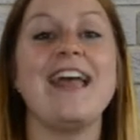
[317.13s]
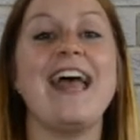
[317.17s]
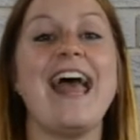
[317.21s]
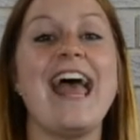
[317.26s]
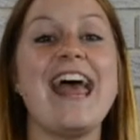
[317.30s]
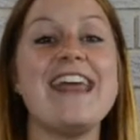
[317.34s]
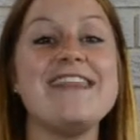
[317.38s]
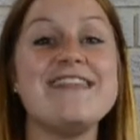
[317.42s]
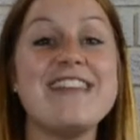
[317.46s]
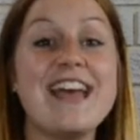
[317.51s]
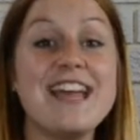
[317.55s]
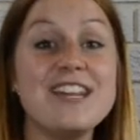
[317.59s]

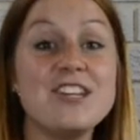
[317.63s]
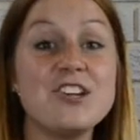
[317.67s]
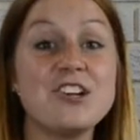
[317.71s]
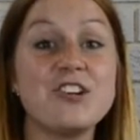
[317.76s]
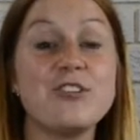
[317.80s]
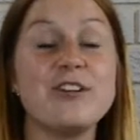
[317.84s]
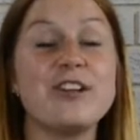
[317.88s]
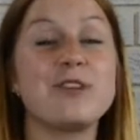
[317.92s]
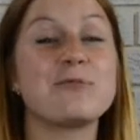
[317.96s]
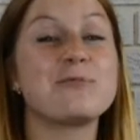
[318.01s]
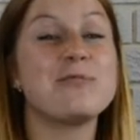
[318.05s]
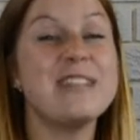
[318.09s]
and then you're
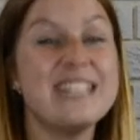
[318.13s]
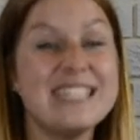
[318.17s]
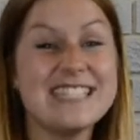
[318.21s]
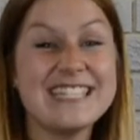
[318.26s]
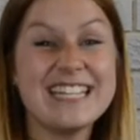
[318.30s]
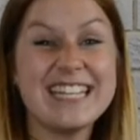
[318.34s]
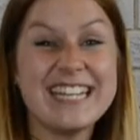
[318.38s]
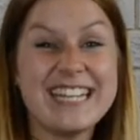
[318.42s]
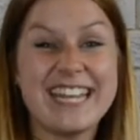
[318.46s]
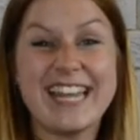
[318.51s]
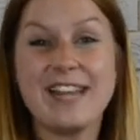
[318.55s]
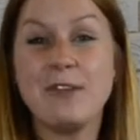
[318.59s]
going to rinse
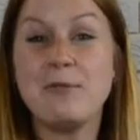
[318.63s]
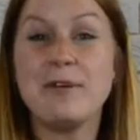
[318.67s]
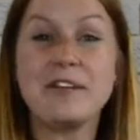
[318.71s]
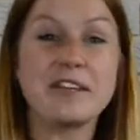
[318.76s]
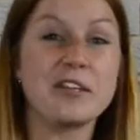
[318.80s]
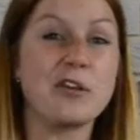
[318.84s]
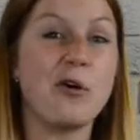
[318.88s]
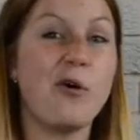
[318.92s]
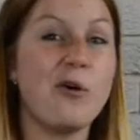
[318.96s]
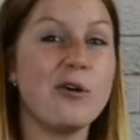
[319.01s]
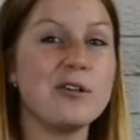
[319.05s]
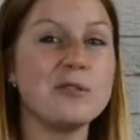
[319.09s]
it again
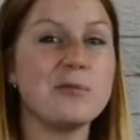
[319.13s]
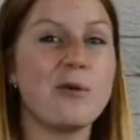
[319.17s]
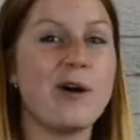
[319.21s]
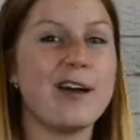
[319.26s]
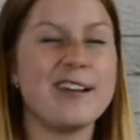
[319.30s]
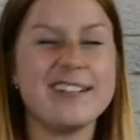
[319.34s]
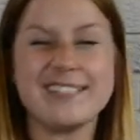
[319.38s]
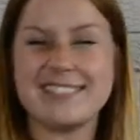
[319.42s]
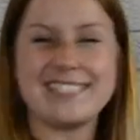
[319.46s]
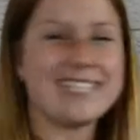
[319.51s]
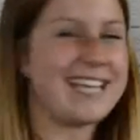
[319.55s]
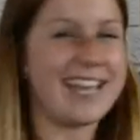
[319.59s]
with cold
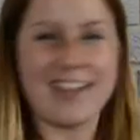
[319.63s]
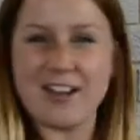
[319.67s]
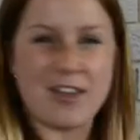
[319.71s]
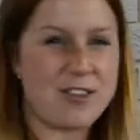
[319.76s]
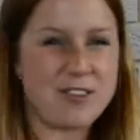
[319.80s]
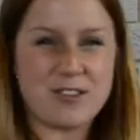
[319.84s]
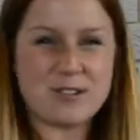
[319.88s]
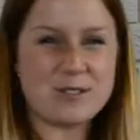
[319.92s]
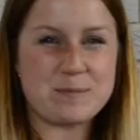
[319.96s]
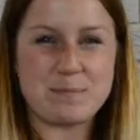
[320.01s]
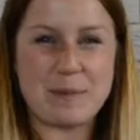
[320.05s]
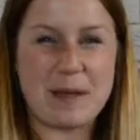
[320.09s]
water to get all
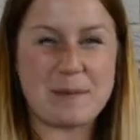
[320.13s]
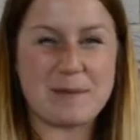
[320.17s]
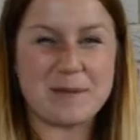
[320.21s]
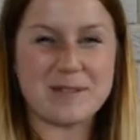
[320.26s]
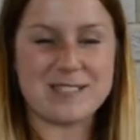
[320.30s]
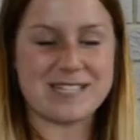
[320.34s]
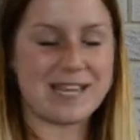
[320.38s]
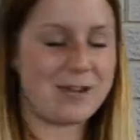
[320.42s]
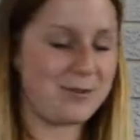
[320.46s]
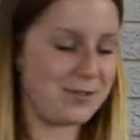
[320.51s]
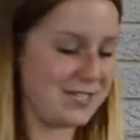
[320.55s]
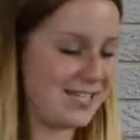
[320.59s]
those
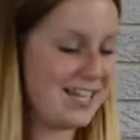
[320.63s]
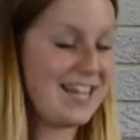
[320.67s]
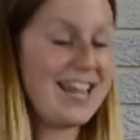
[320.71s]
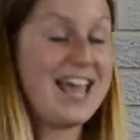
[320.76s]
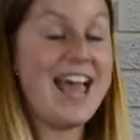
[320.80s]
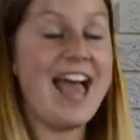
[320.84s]
bubbles out.